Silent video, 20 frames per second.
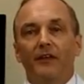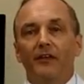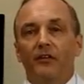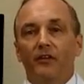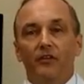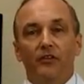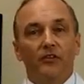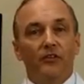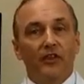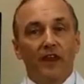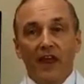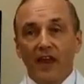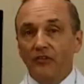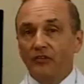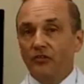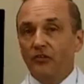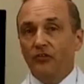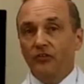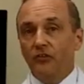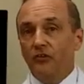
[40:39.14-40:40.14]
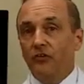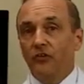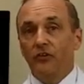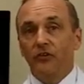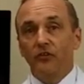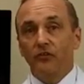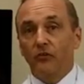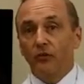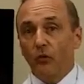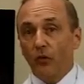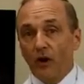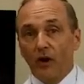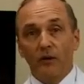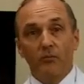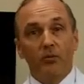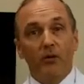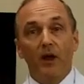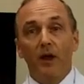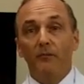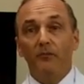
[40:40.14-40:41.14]
The answers to these
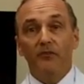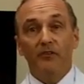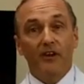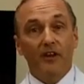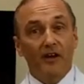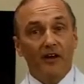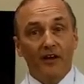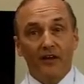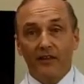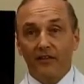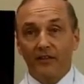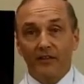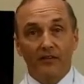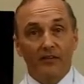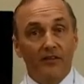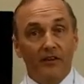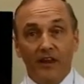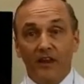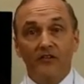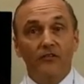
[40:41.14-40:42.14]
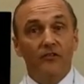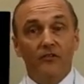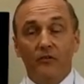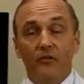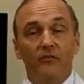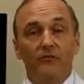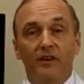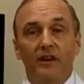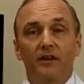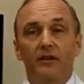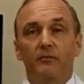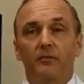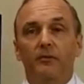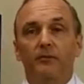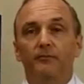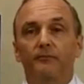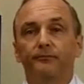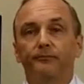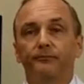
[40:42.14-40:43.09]
chronic problems, the answers are available.